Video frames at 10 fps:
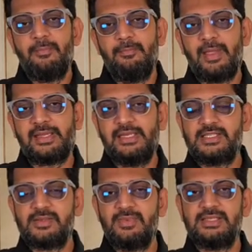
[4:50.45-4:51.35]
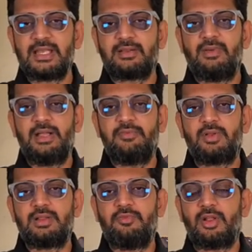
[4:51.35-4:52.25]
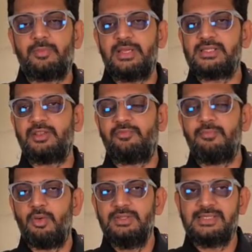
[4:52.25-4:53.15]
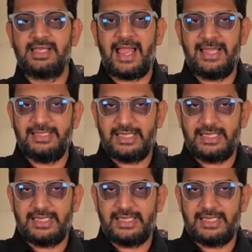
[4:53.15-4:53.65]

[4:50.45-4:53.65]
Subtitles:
Magnesium is required for the formation of bones and